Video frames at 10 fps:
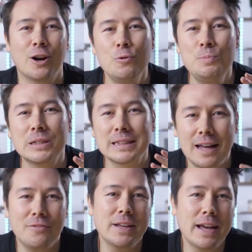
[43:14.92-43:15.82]
hope you're
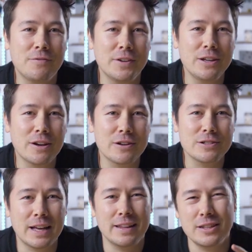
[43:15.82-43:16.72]
loving our
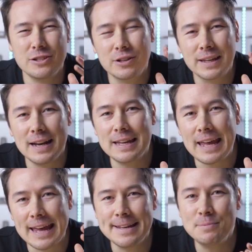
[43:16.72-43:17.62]
videos and that you're getting
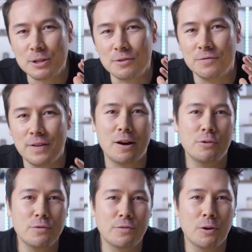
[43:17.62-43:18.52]
heaps of
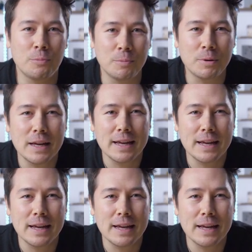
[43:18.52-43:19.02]
value from them.